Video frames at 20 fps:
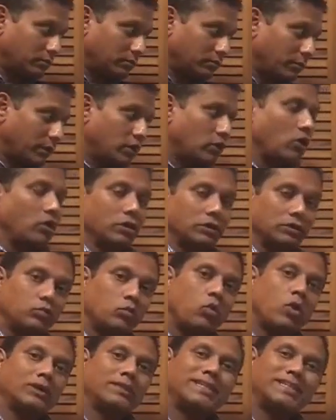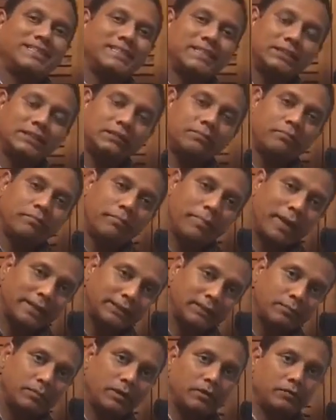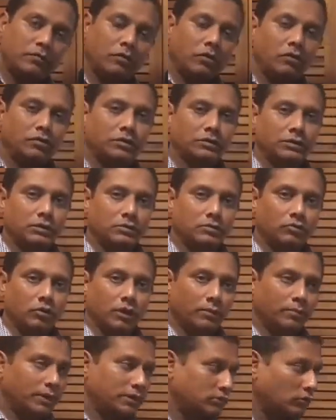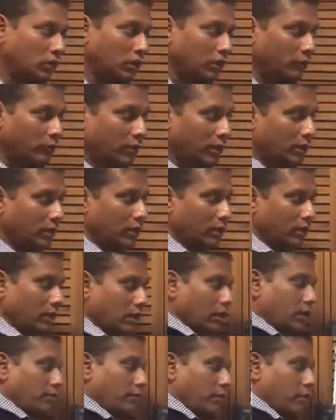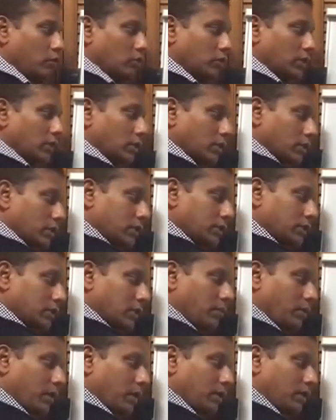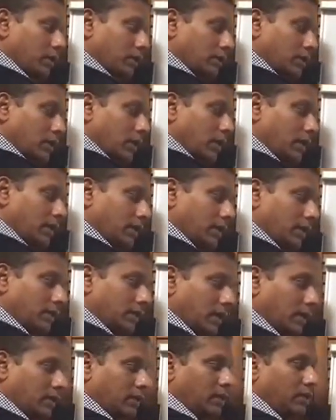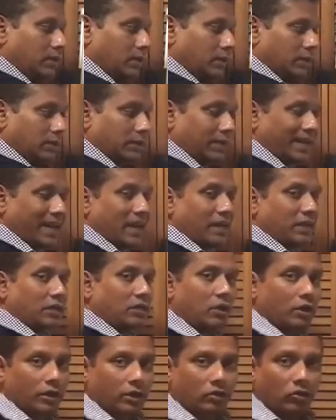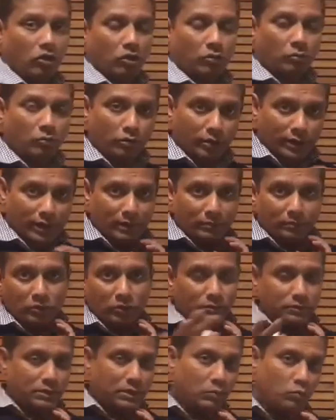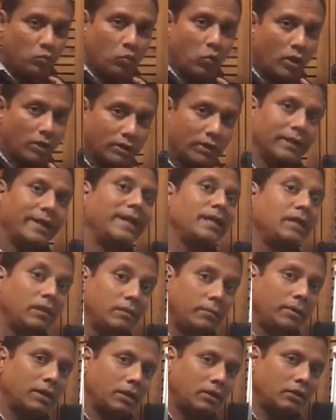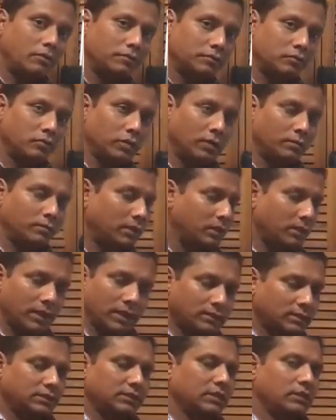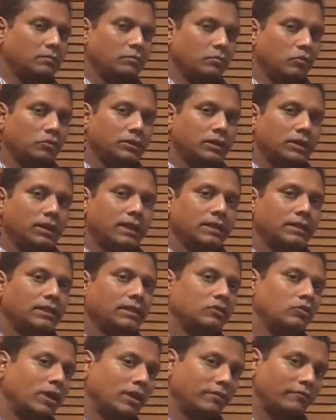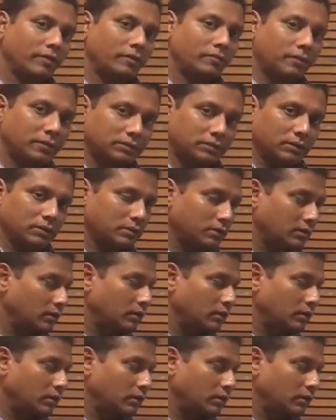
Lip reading: because water just passively follows the sodium. It's only when we go to the distal part in the collecting duct that antidiuretic hormone reabsorbs some water independent of sodium. But as I said, more than 90 to 95%